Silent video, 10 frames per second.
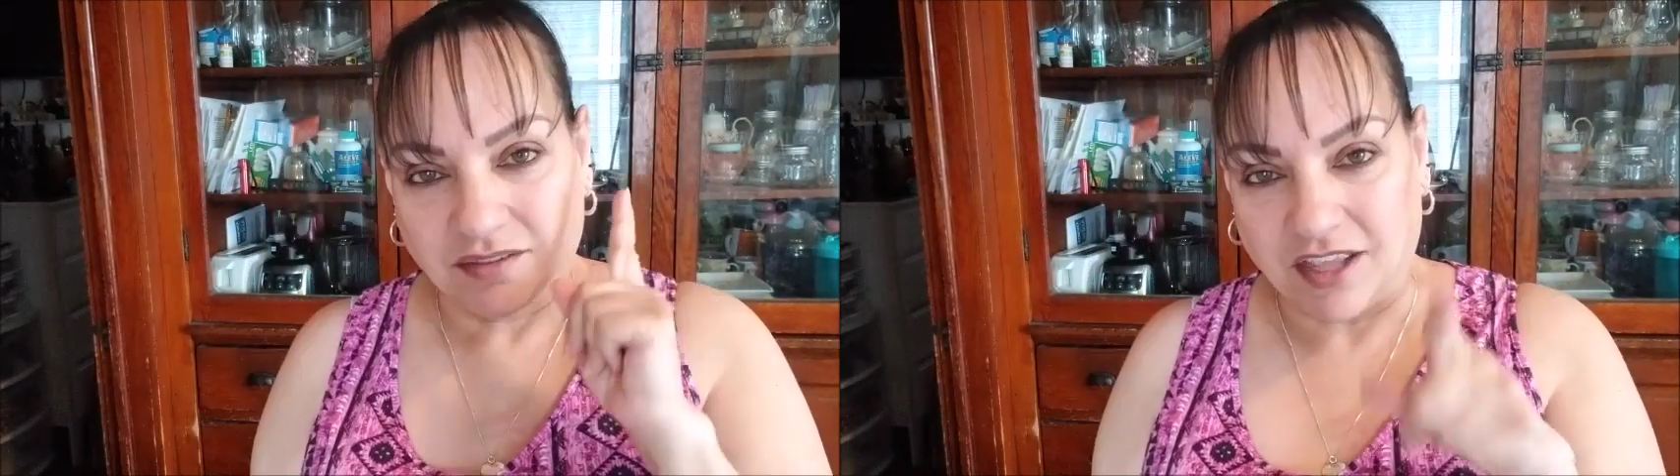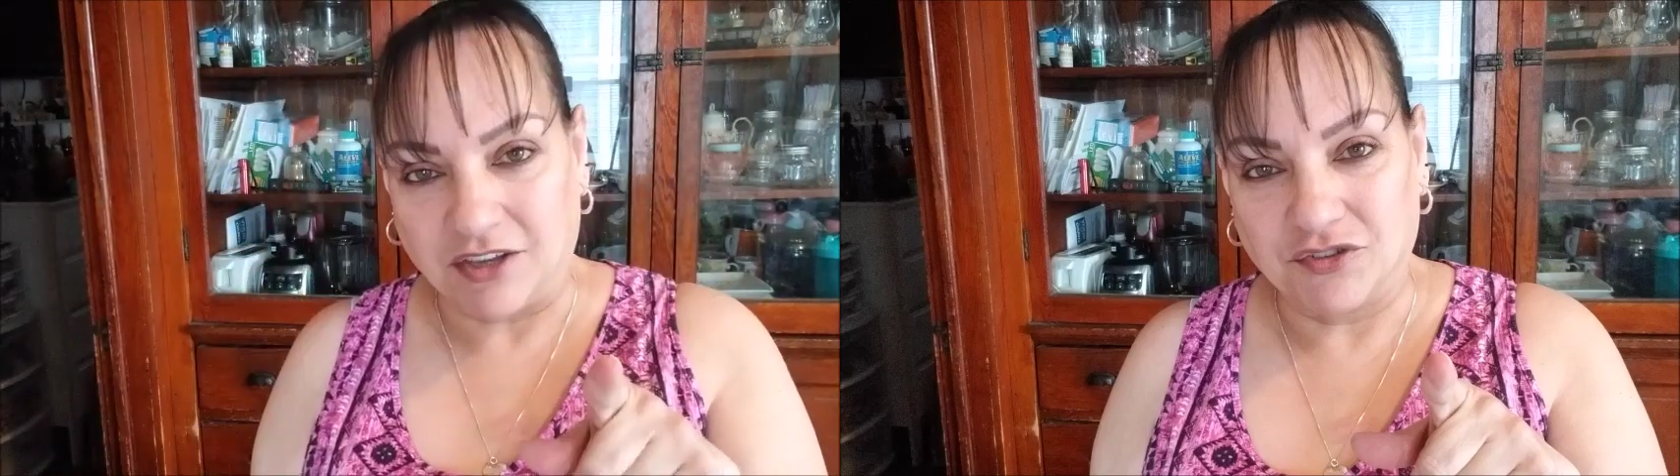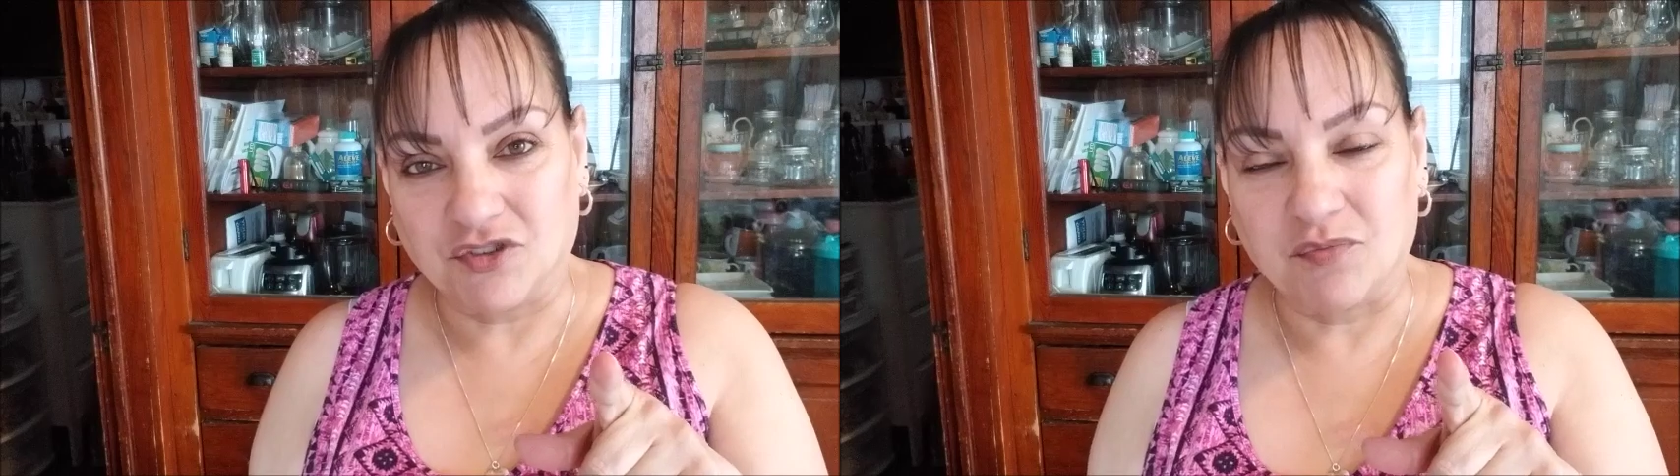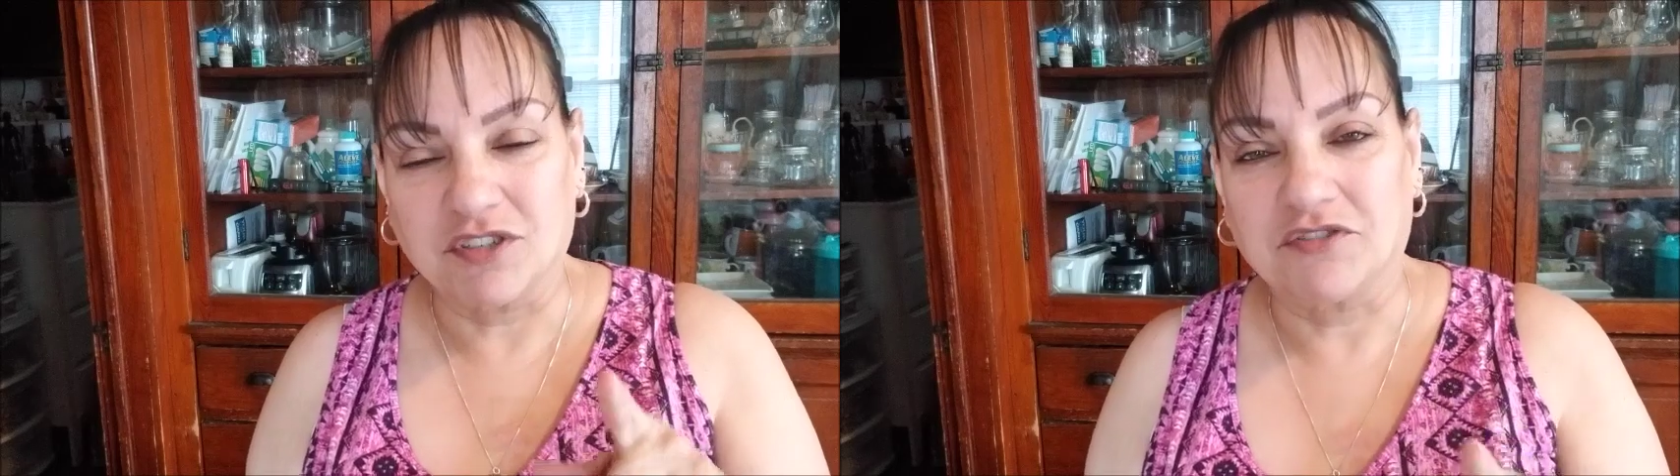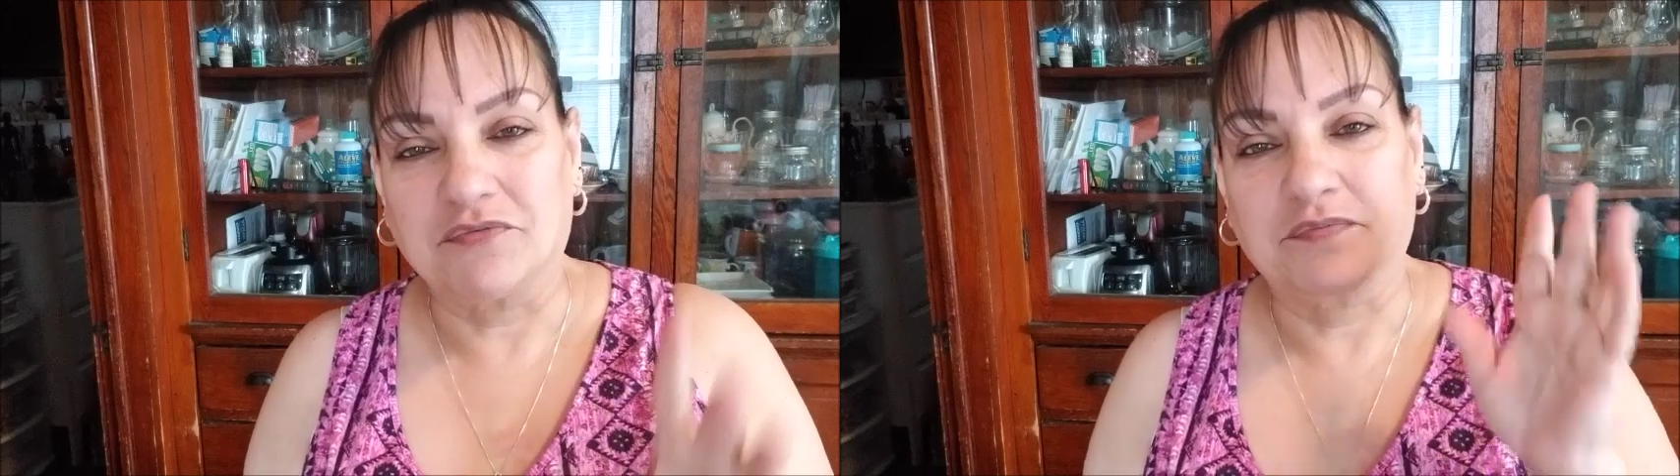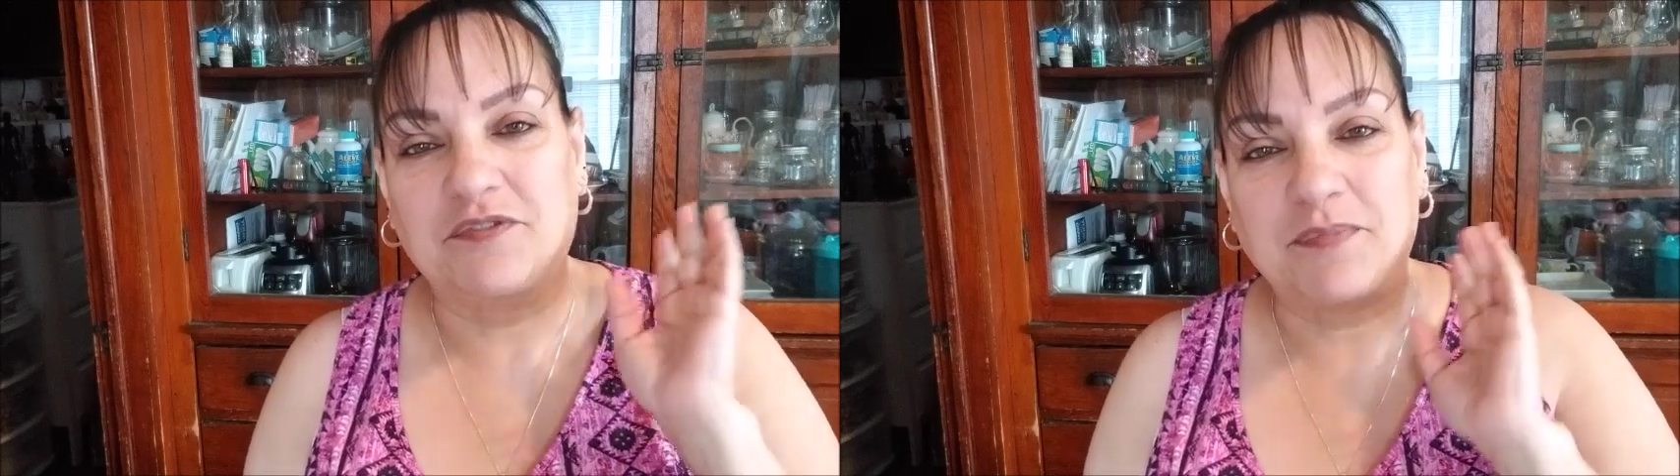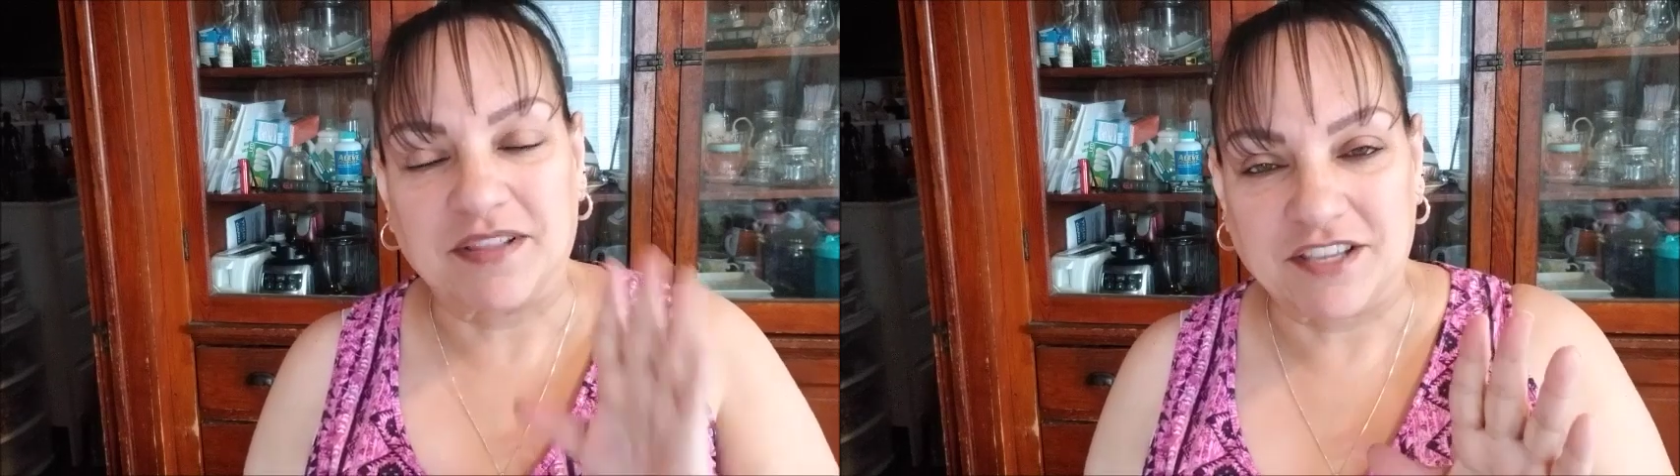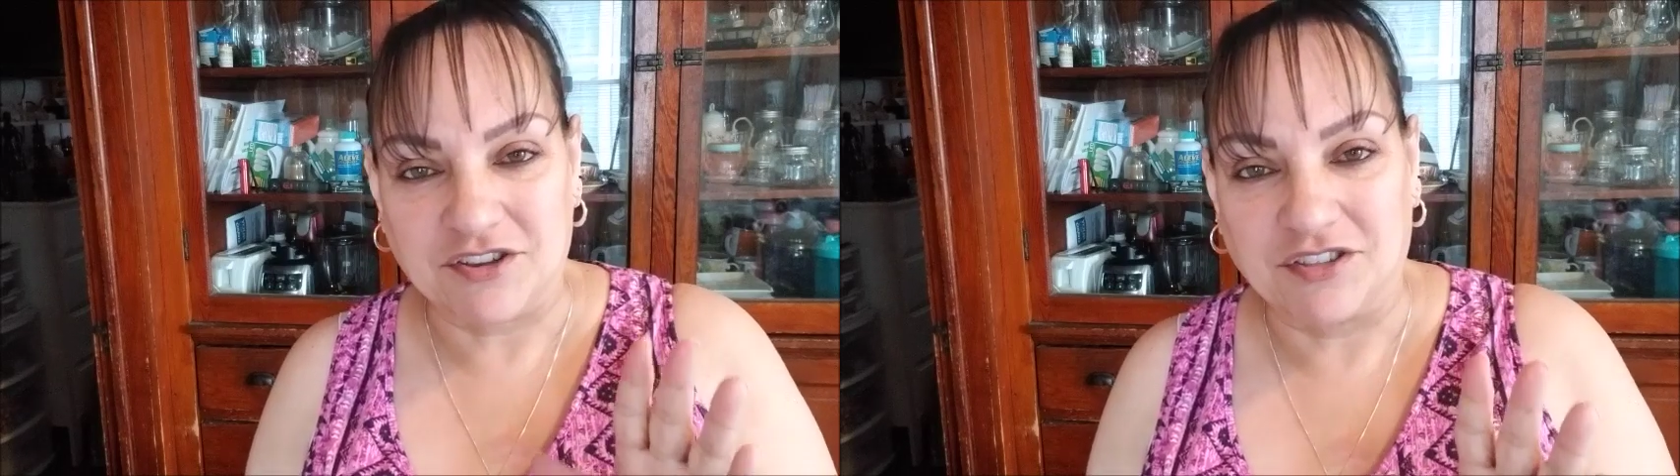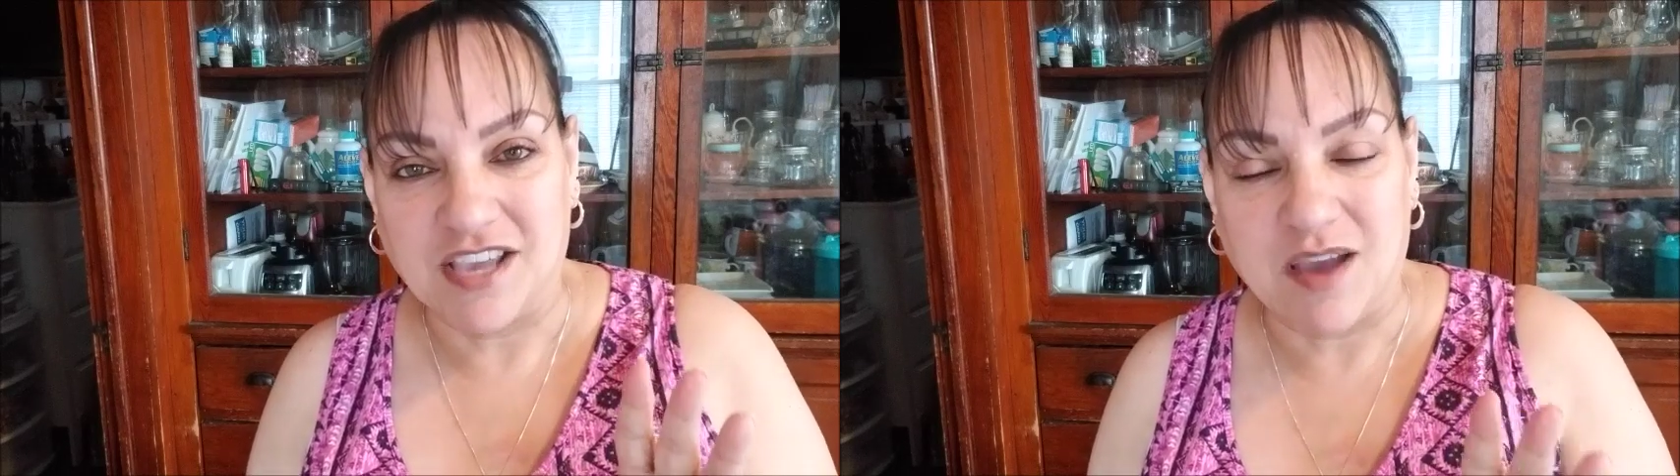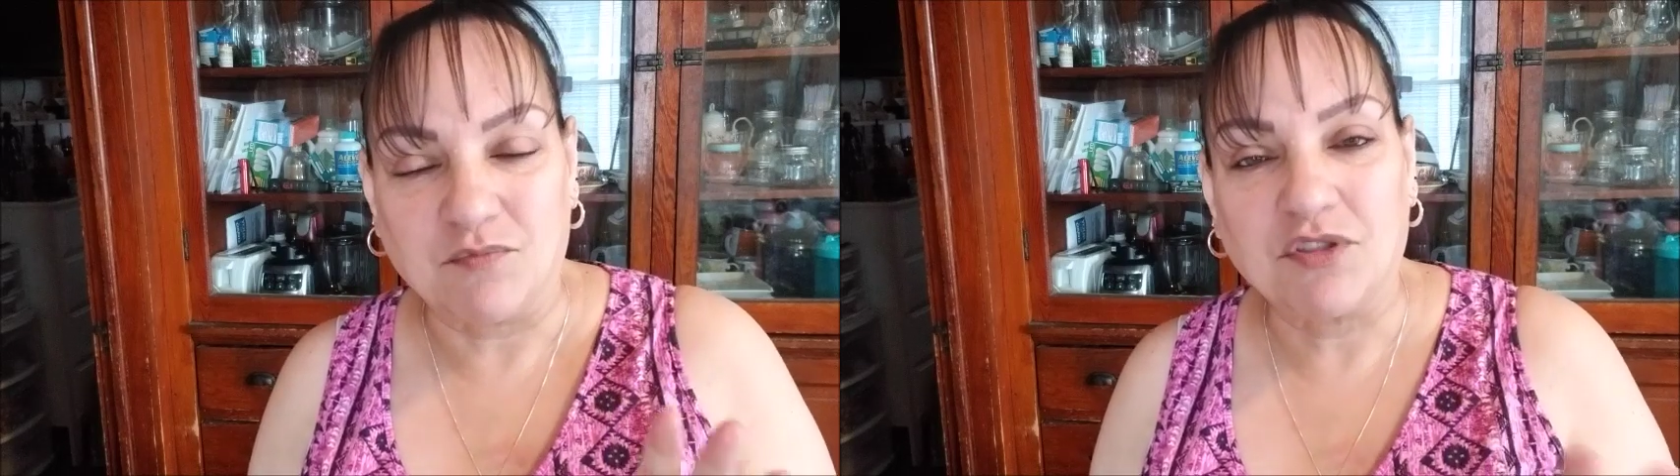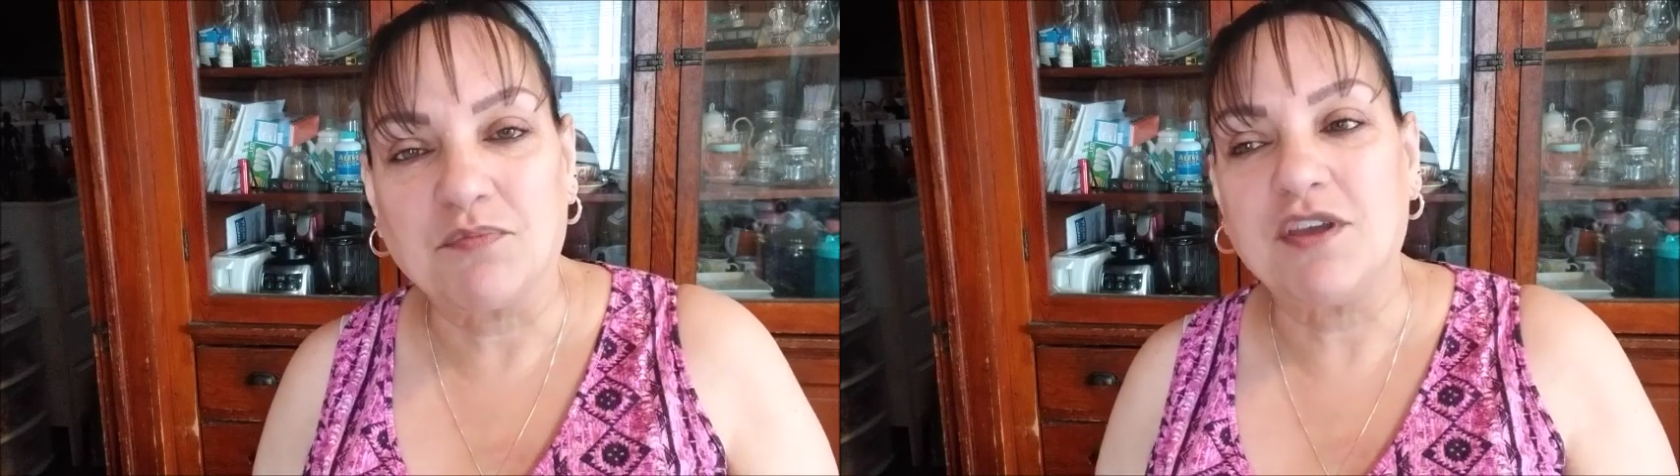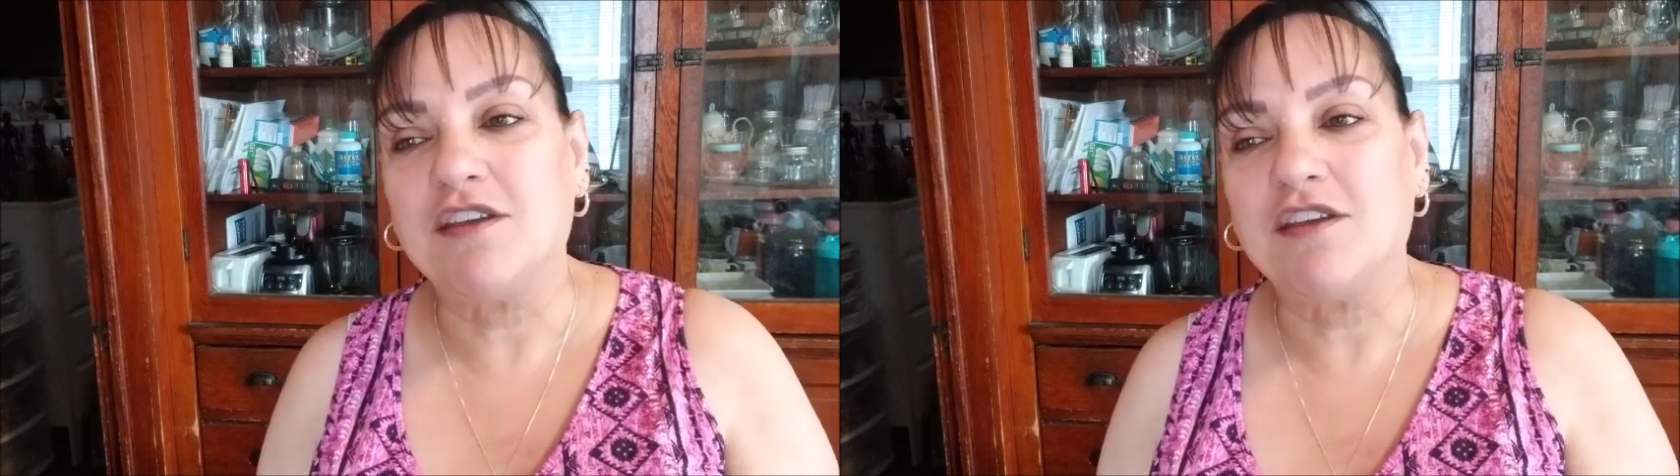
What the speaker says: Thank you so much for spending your time with me.